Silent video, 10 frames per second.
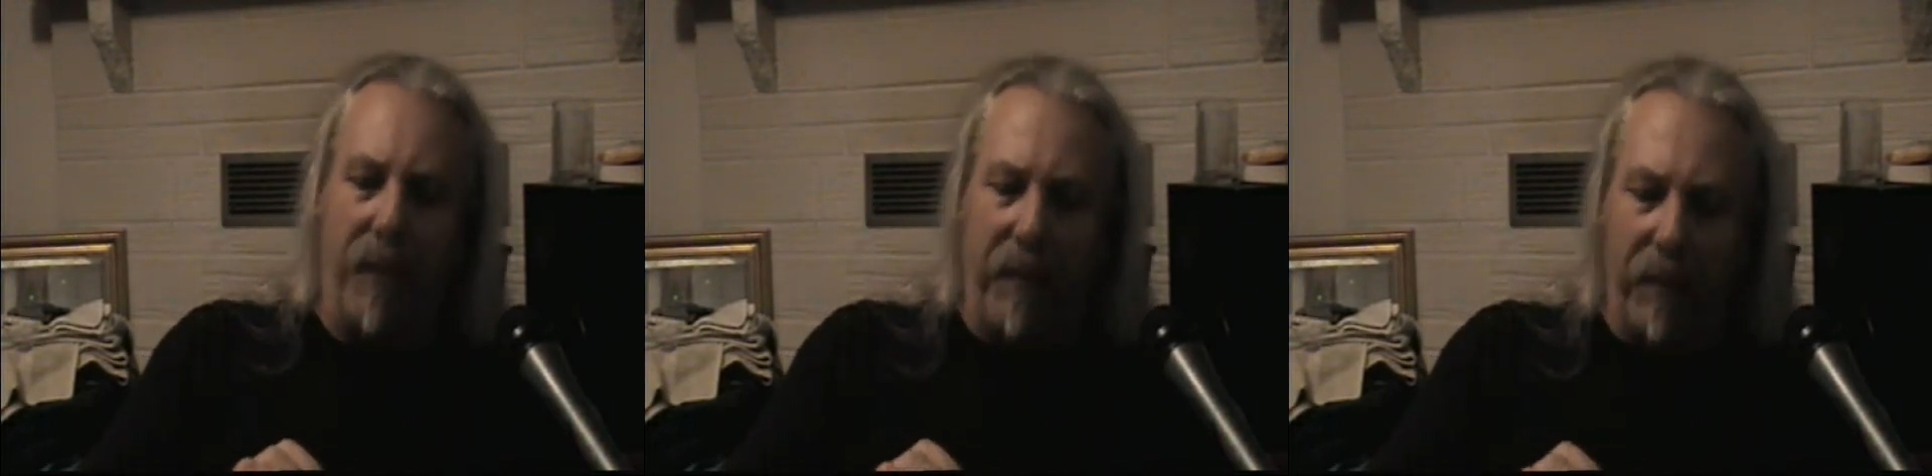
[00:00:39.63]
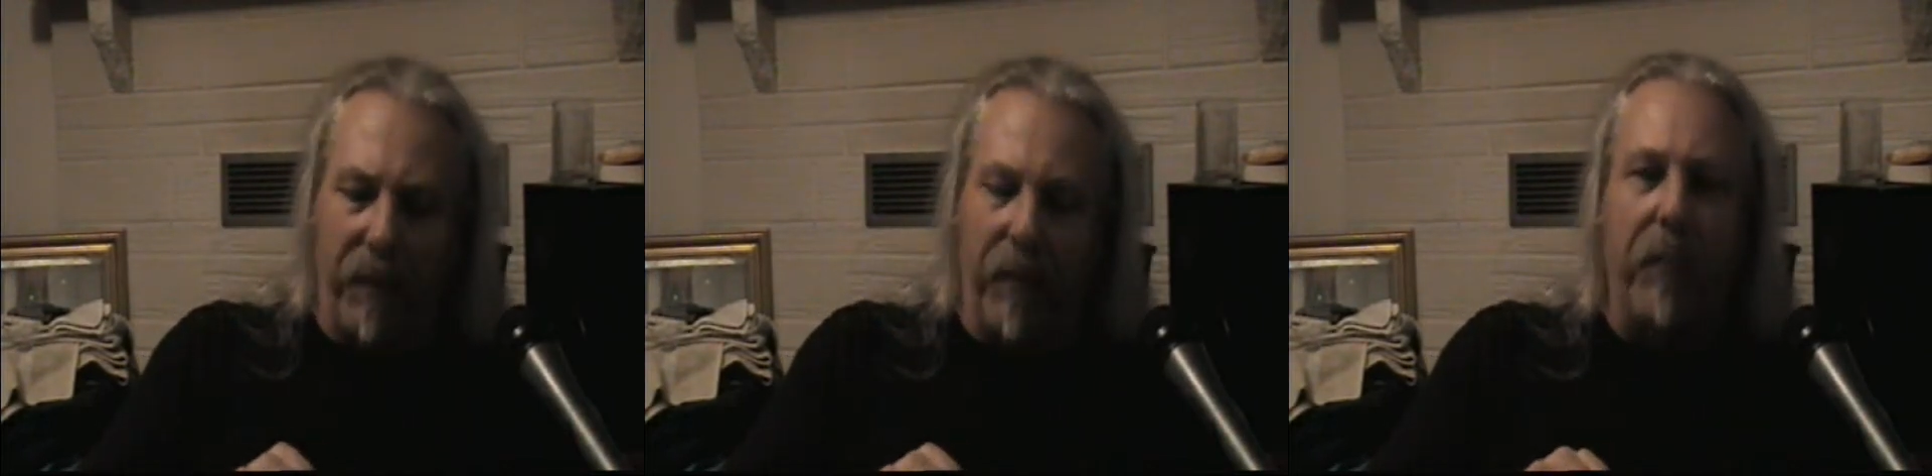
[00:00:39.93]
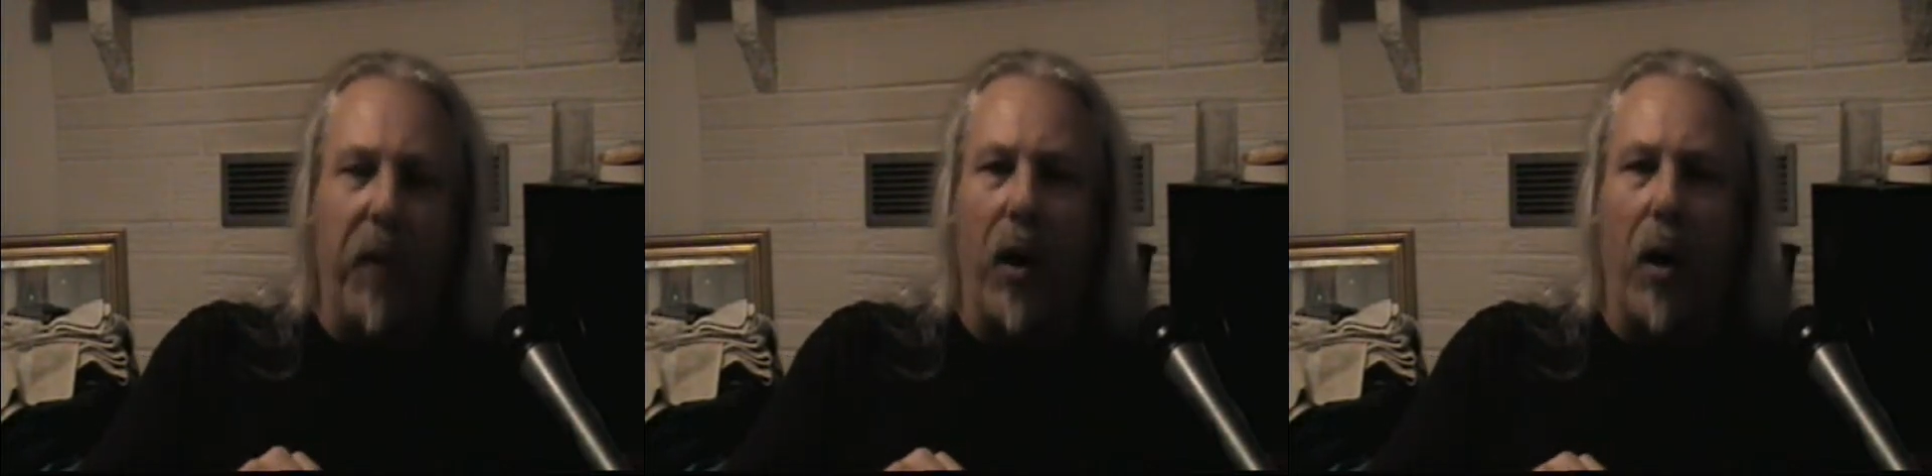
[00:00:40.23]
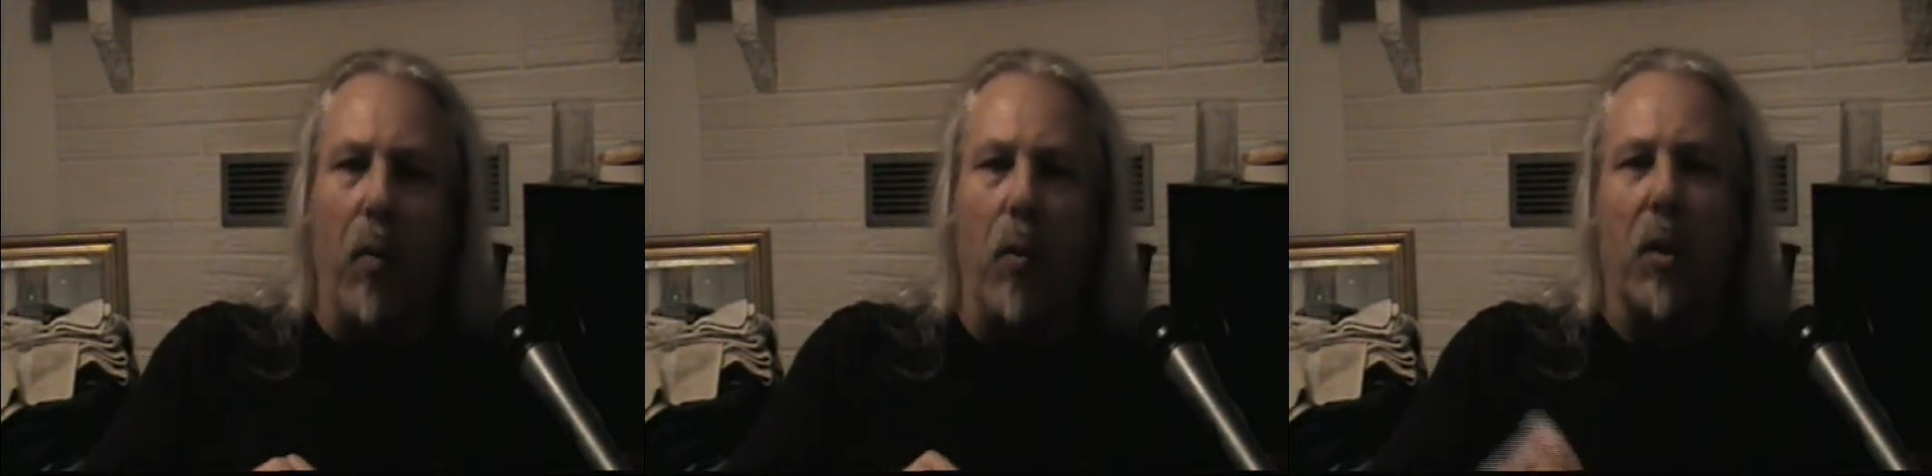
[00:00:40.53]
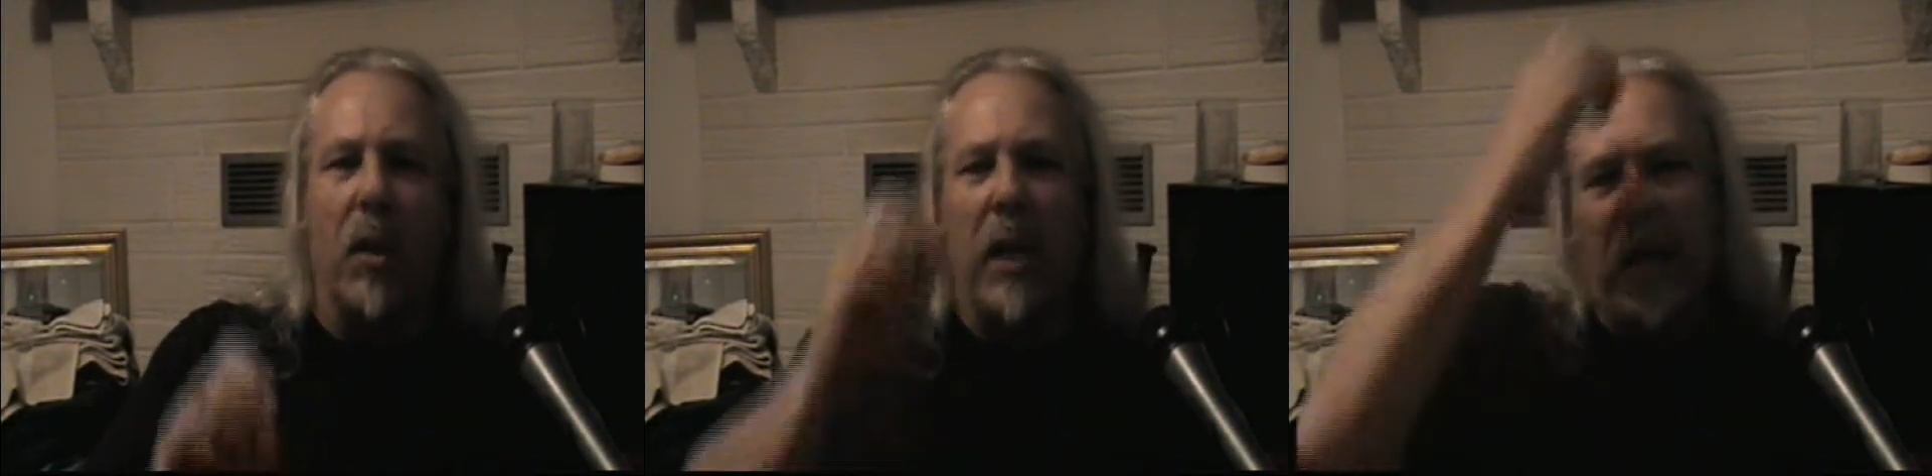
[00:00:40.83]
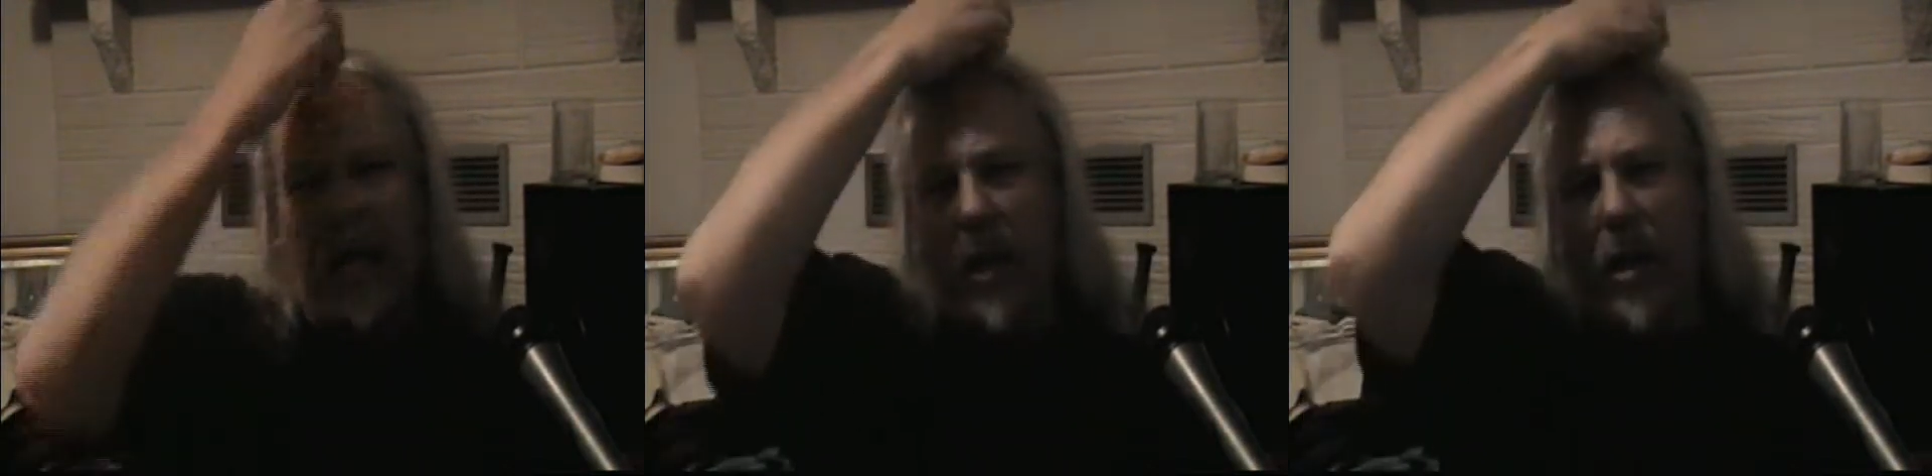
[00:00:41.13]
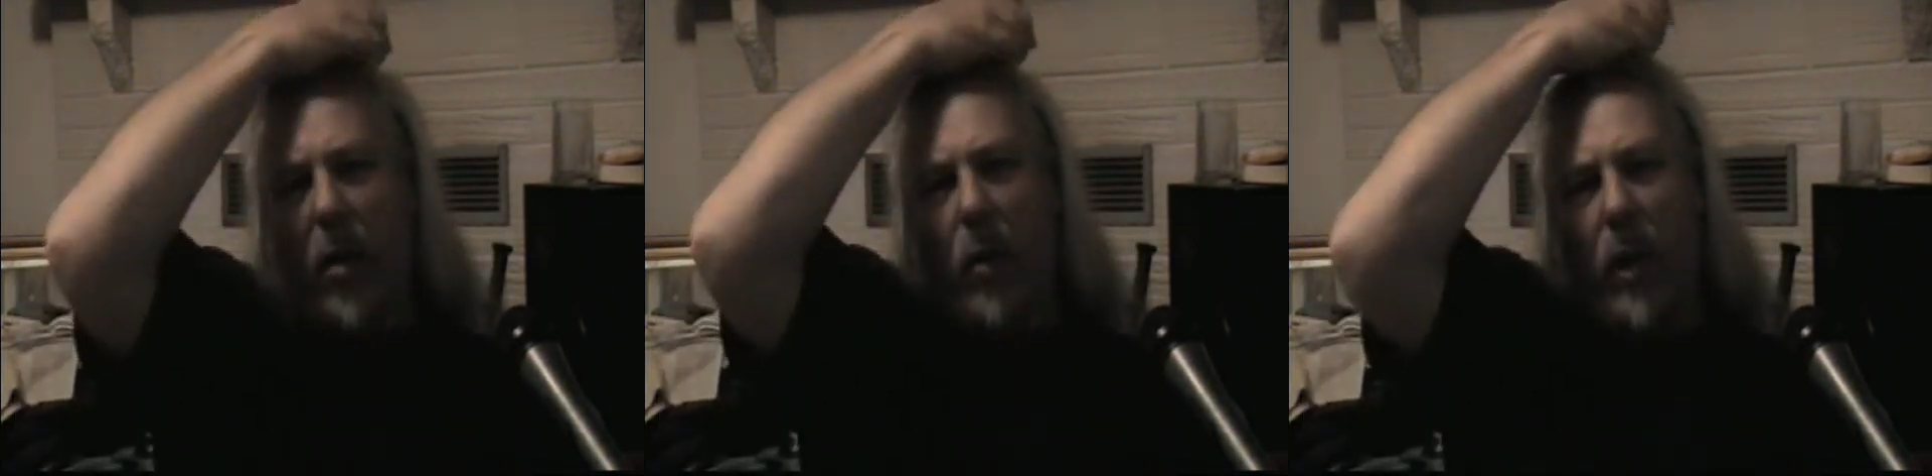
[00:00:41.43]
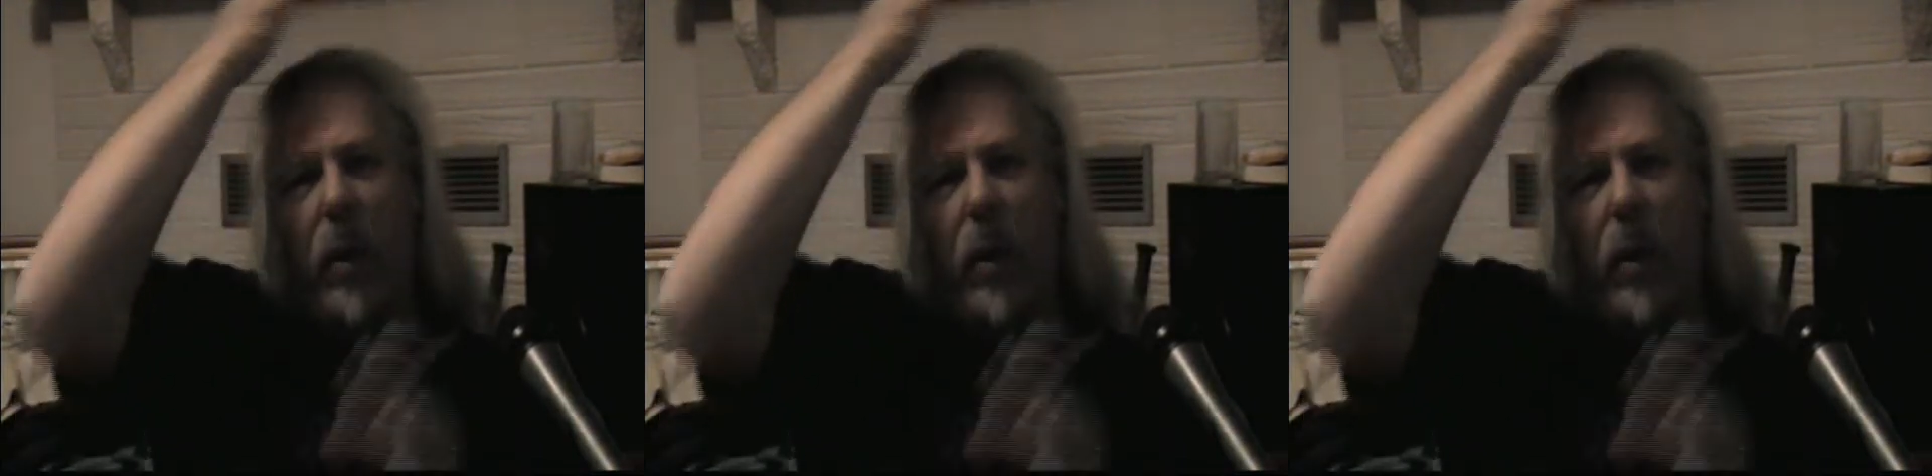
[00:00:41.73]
fuck all wars. You know,